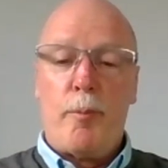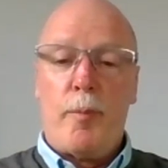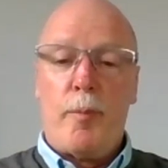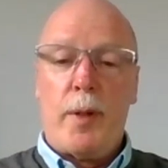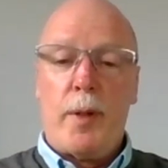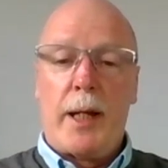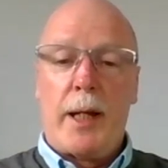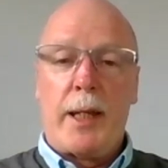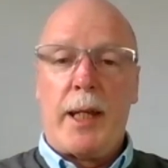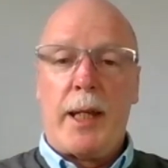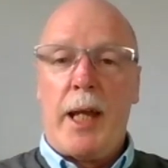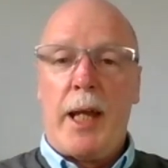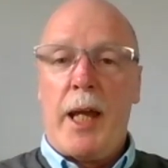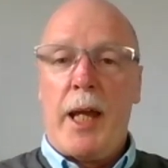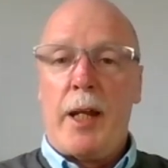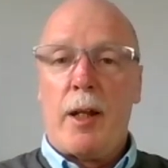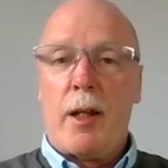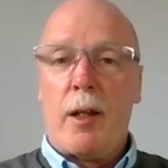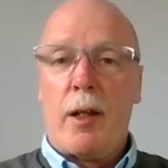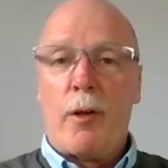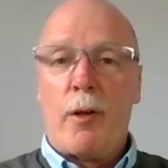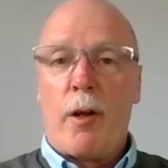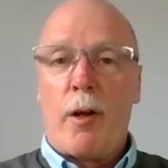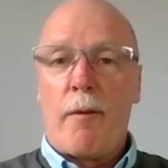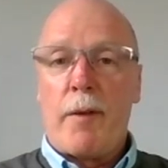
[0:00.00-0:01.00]
Again,
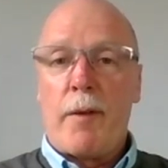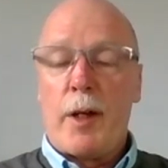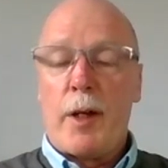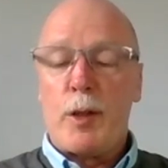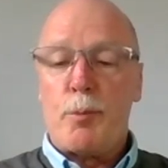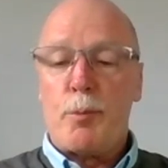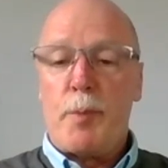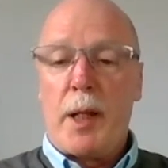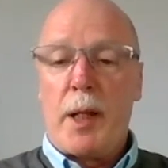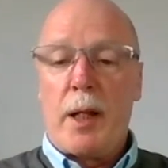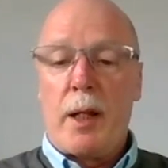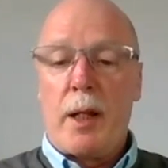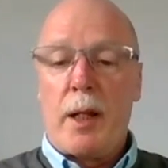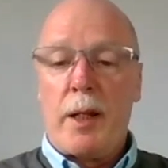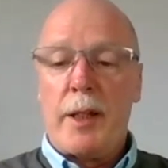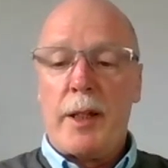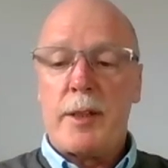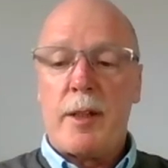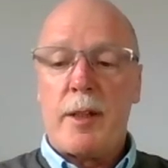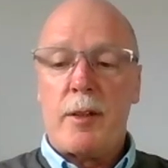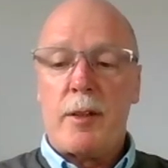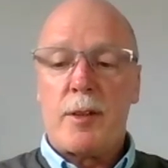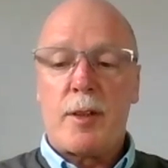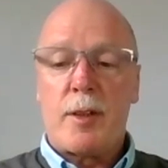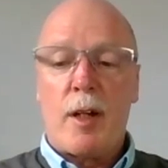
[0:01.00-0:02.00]
a lot of those Middle
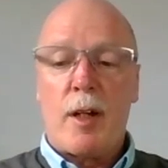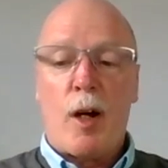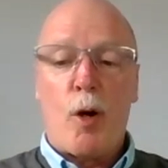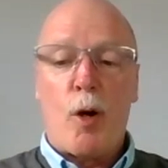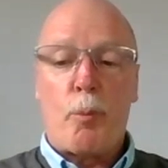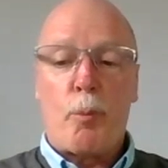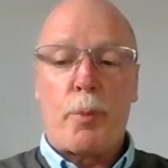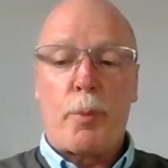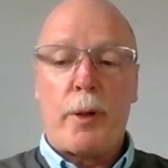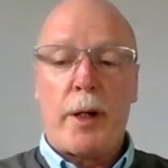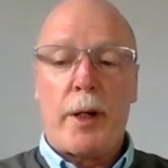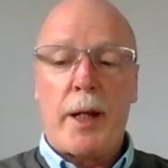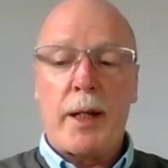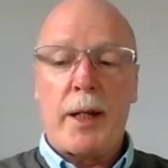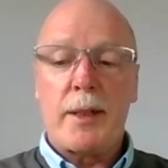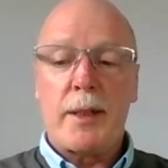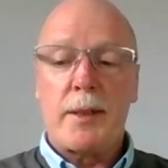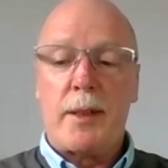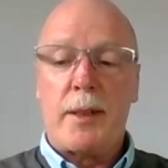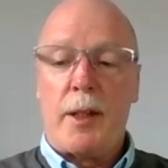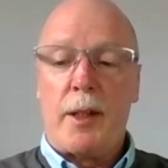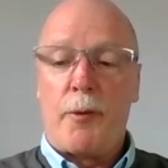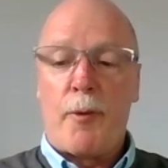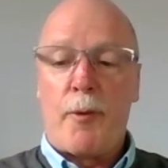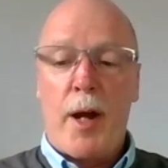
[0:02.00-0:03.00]
Eastern style
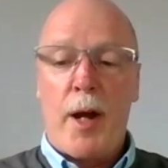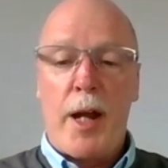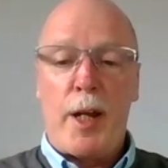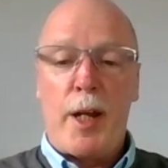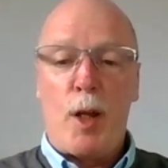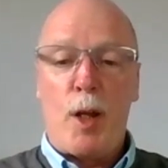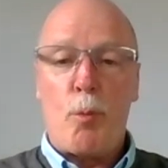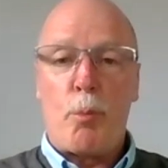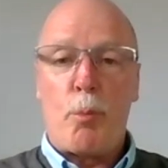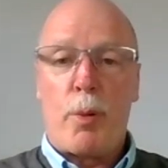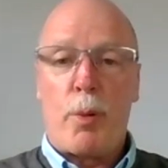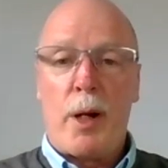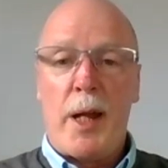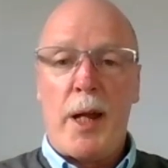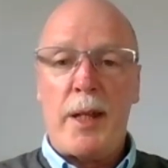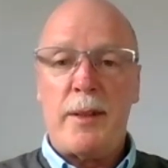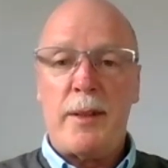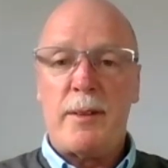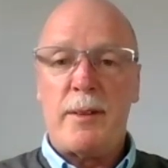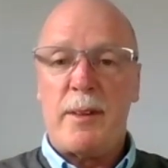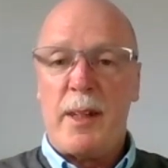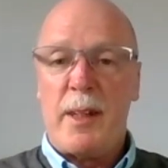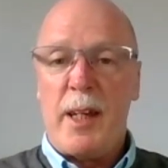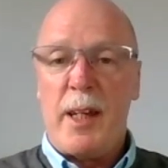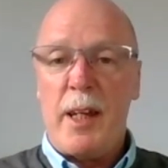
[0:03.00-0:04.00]
products, the Iranian
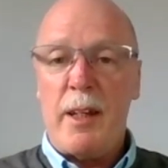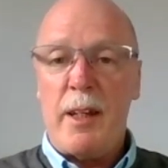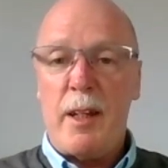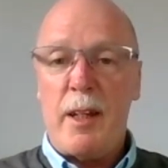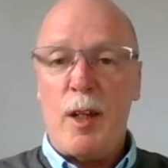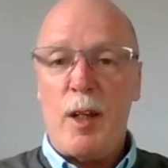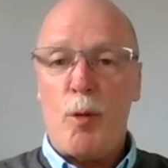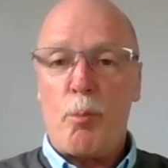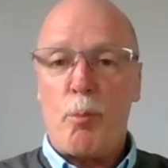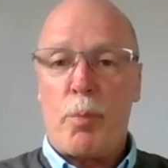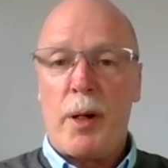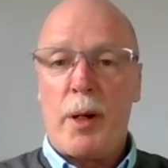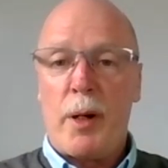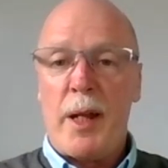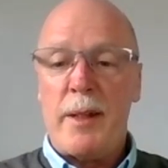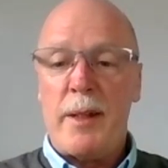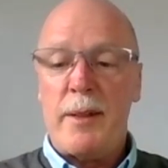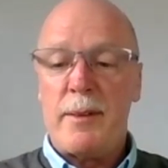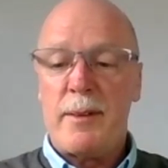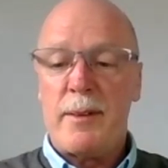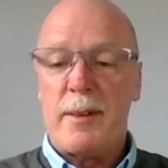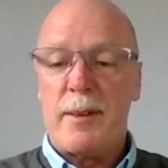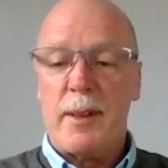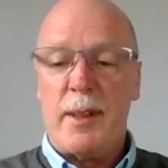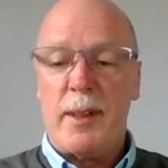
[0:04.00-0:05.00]
breads, the Indian
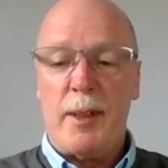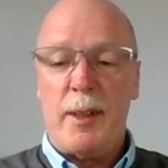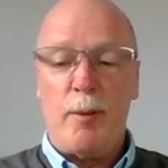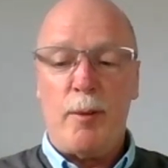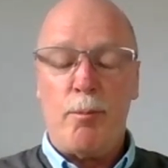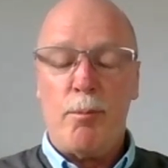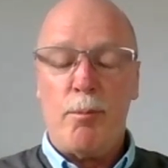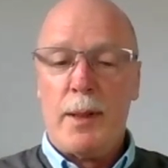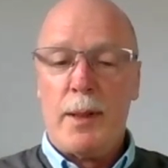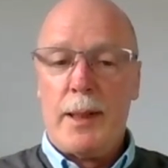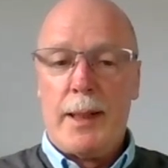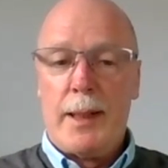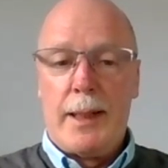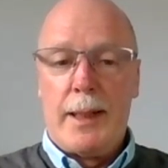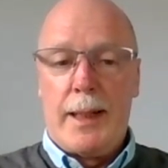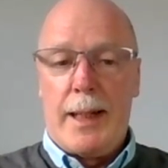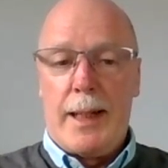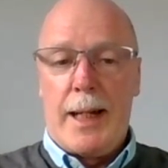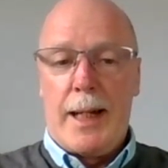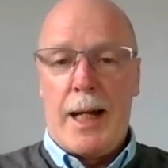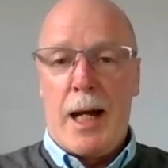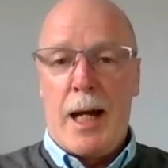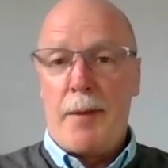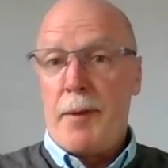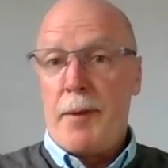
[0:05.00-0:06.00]
breads, the
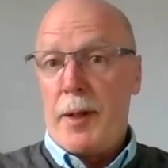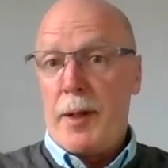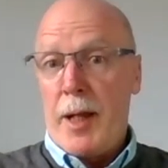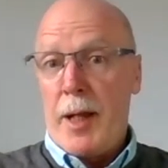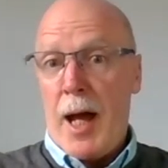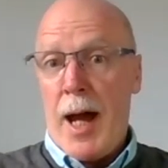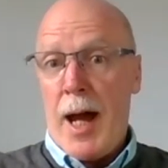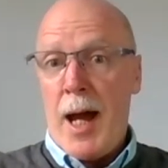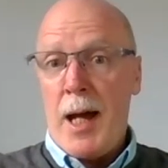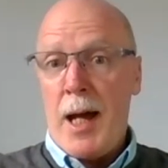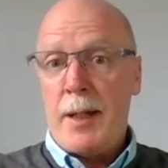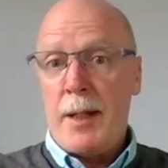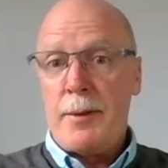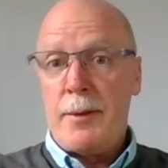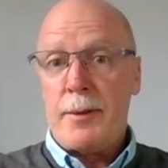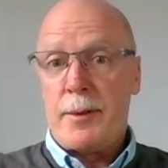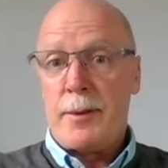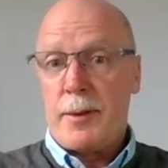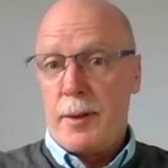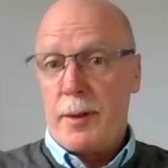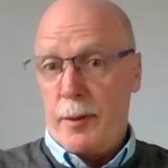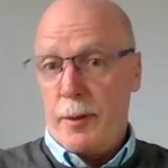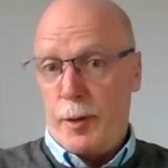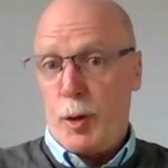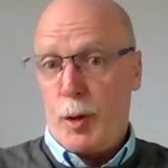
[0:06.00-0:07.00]

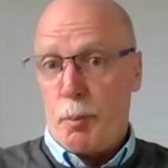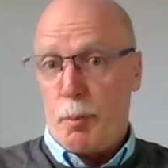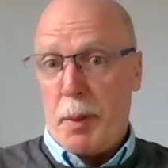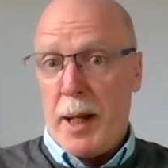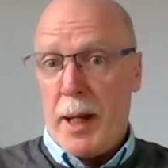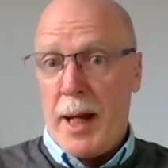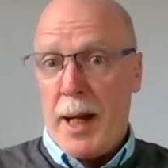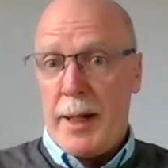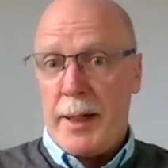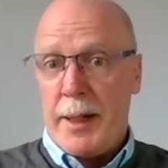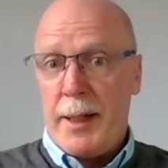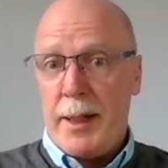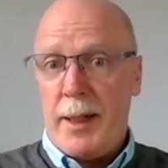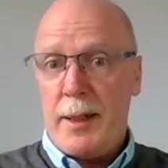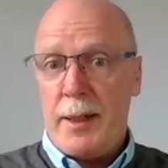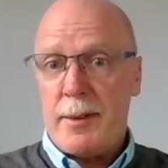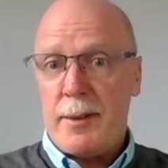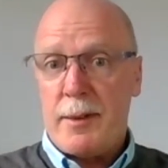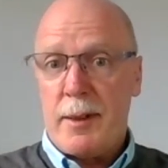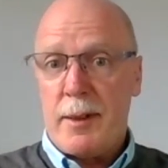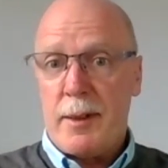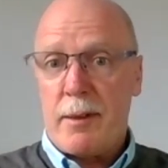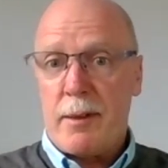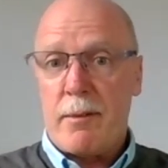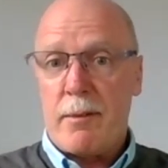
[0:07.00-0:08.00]
naans, the
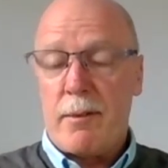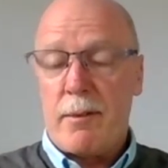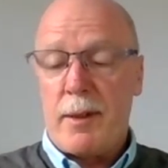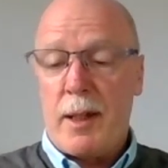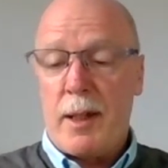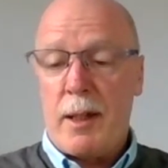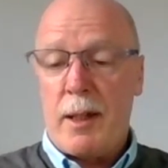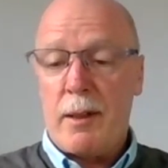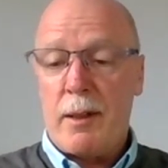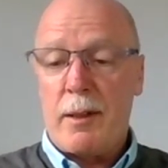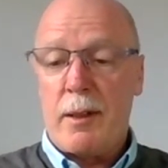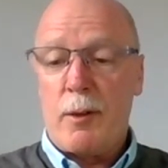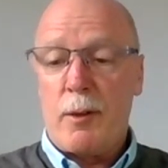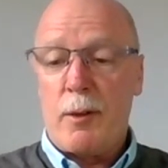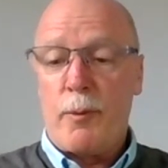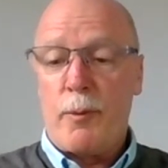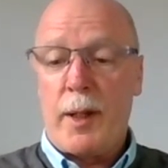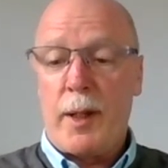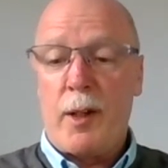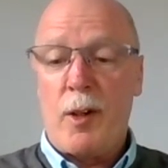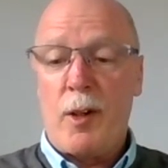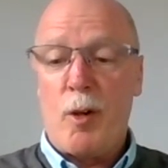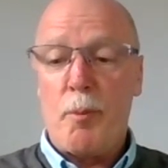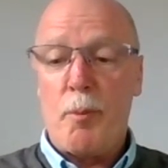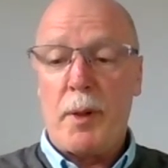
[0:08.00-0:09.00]
chapatis that
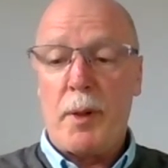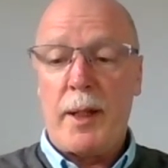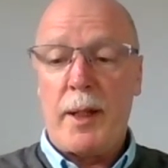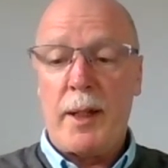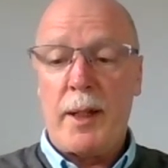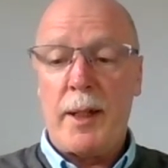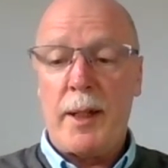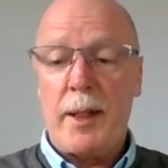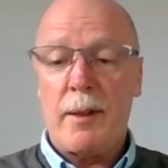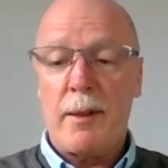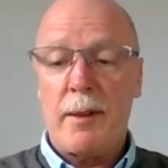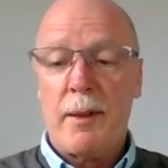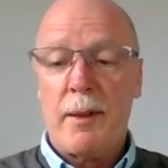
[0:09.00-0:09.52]
we commonly eat,